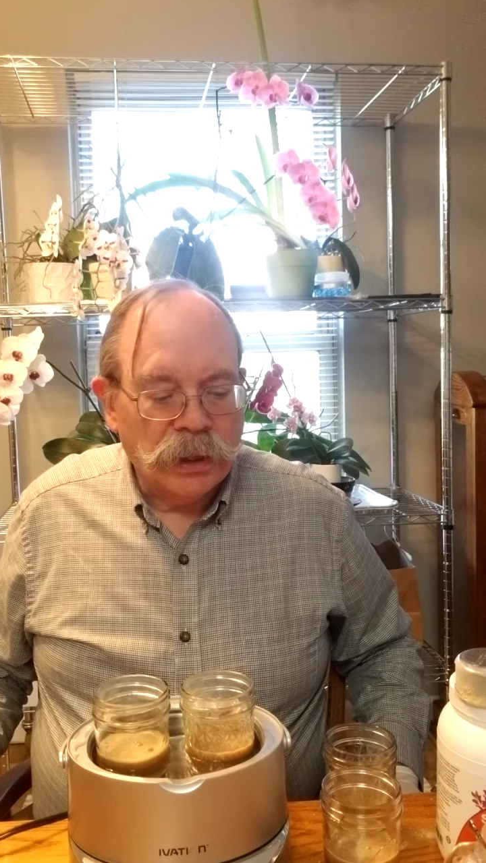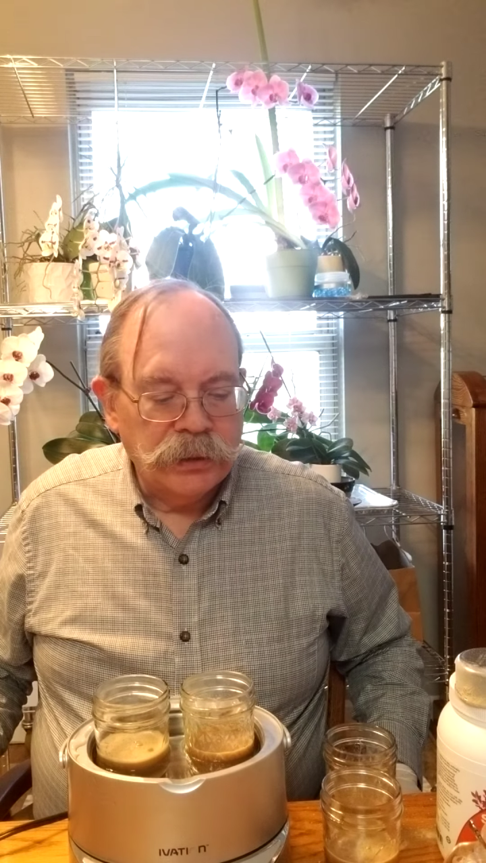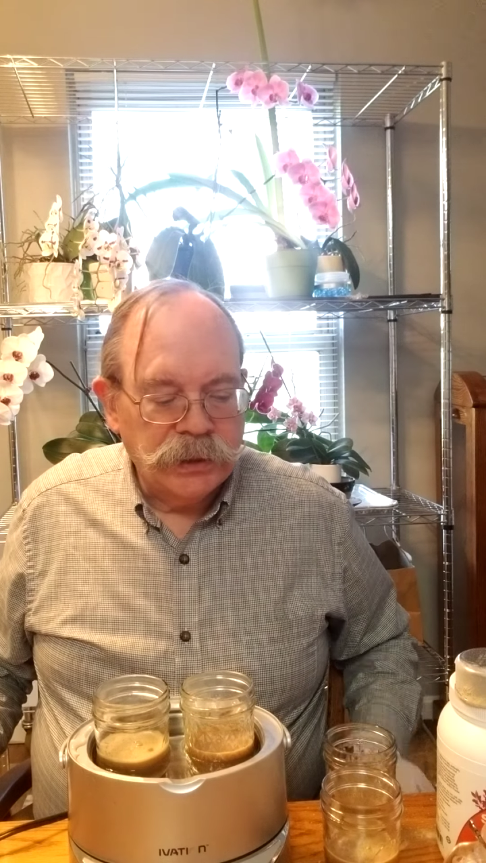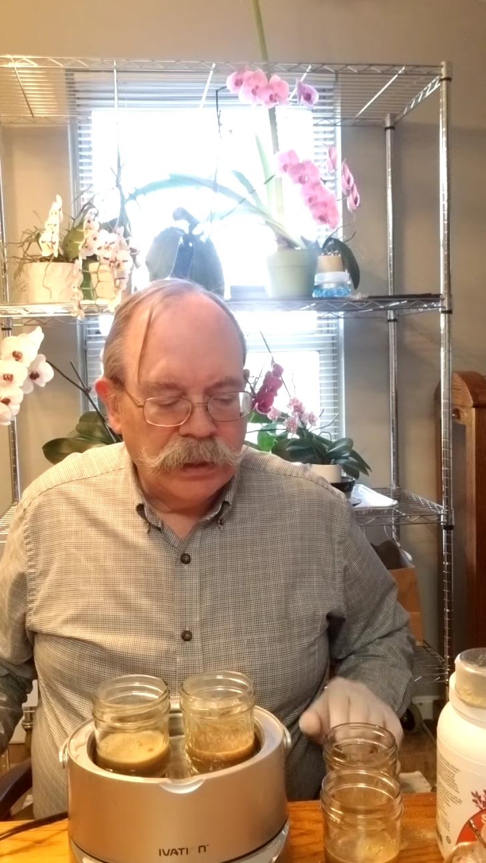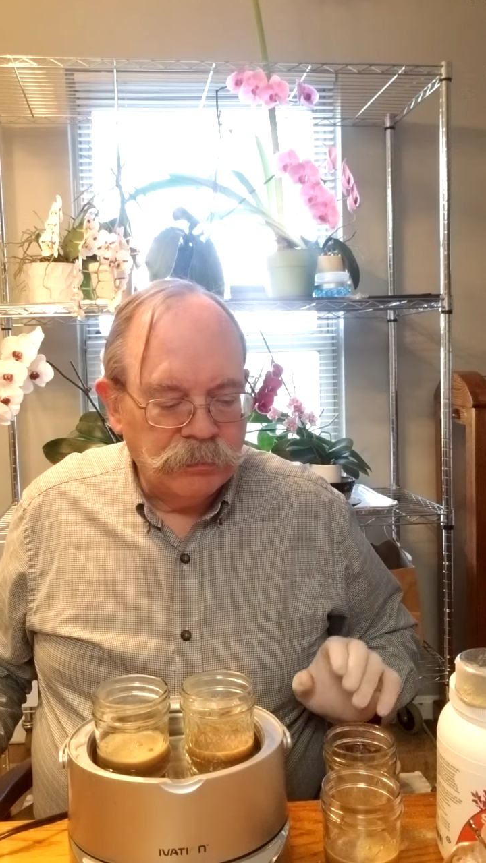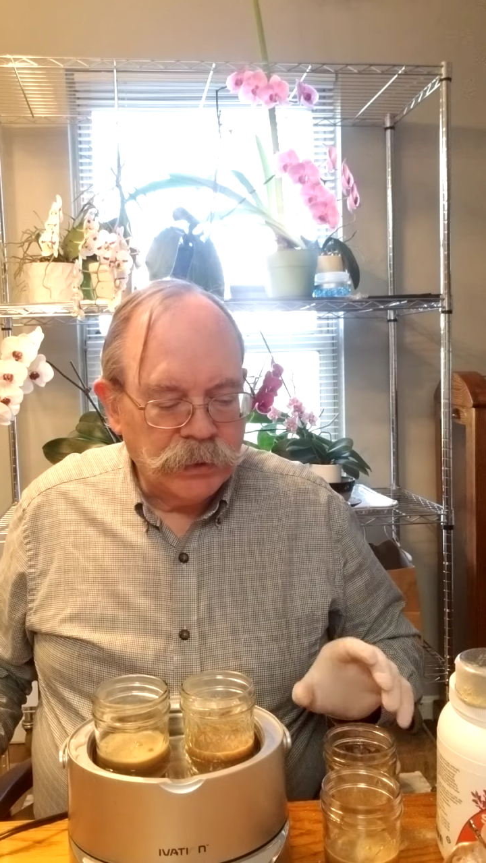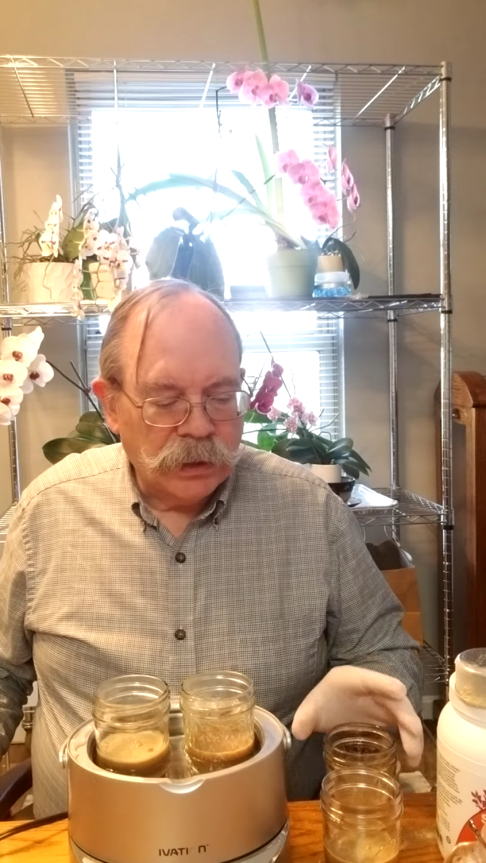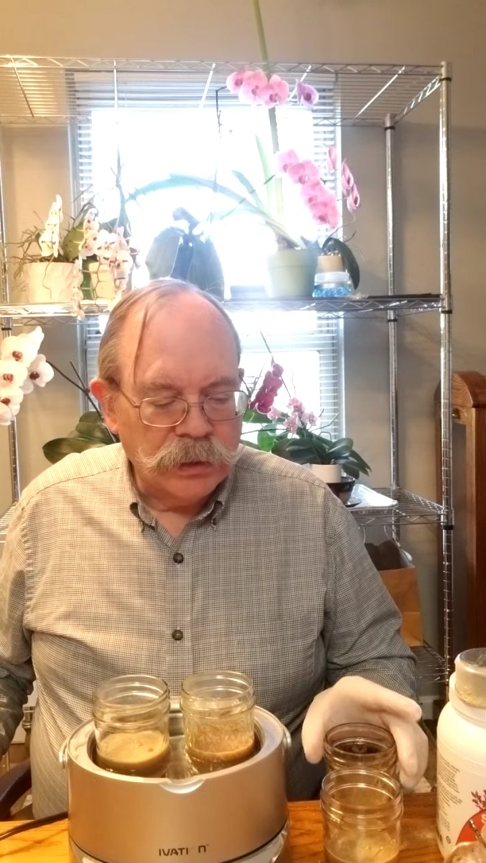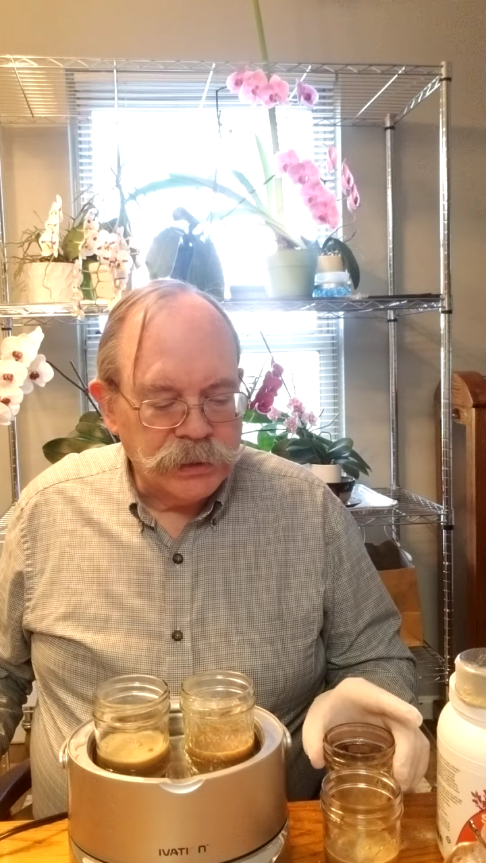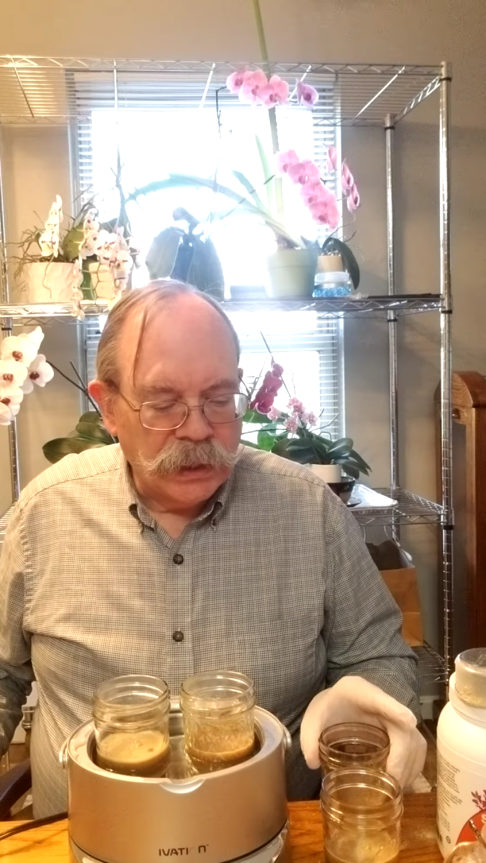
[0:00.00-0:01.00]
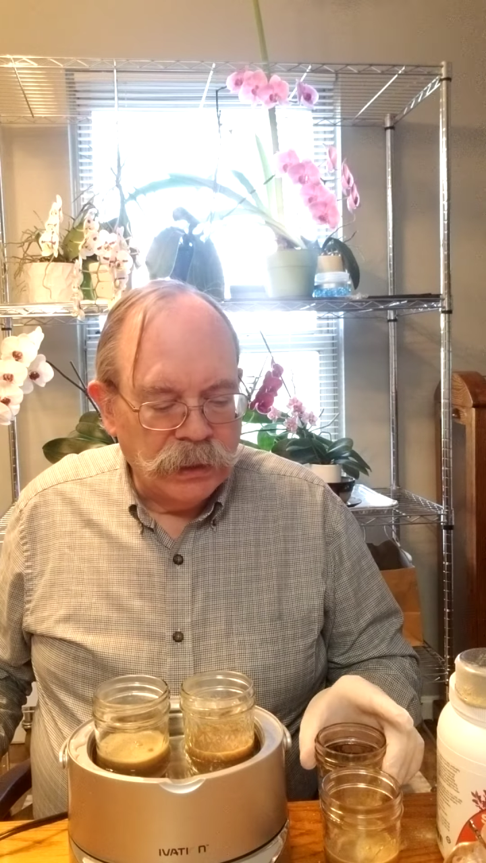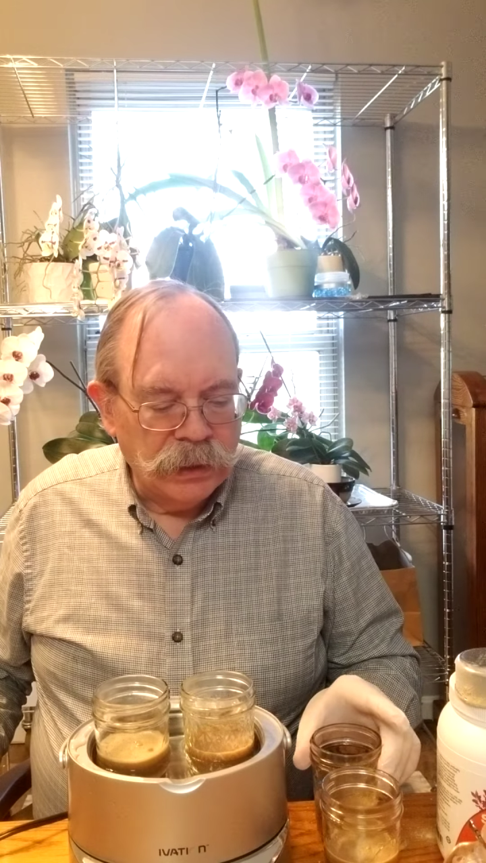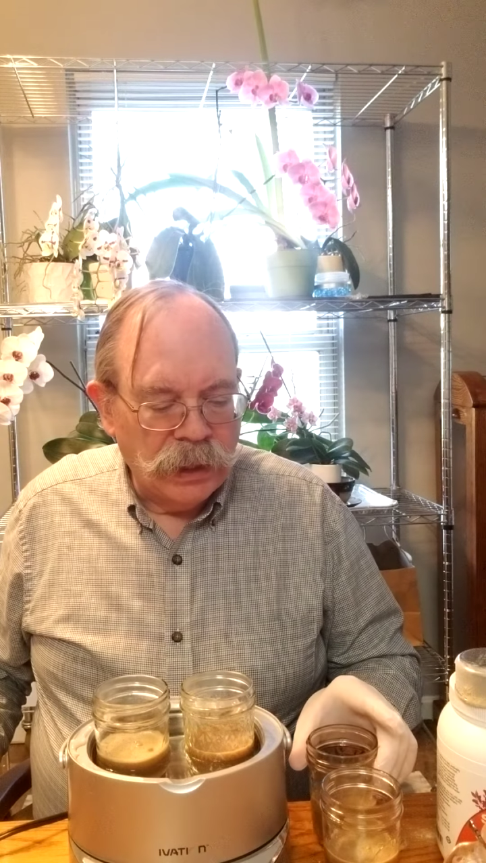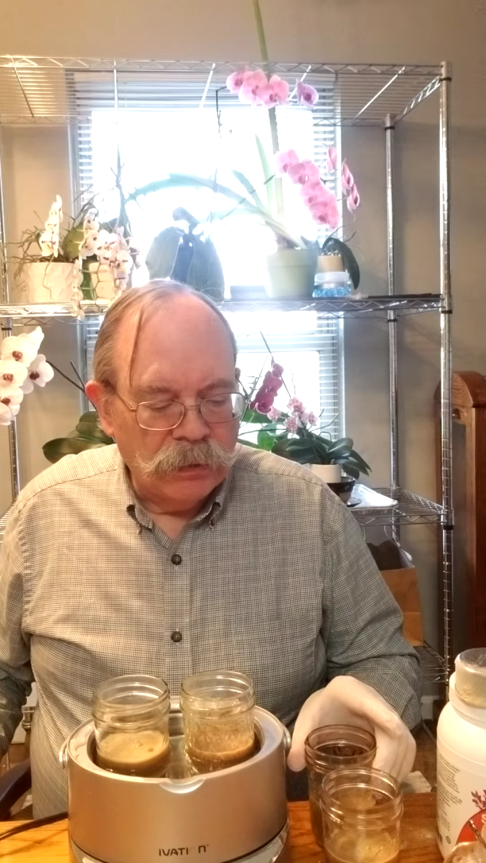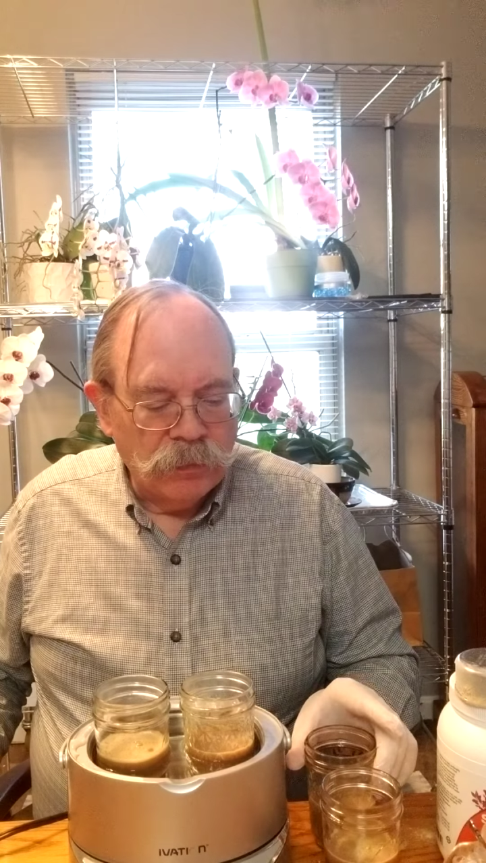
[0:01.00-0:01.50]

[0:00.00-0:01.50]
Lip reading: jam jars in there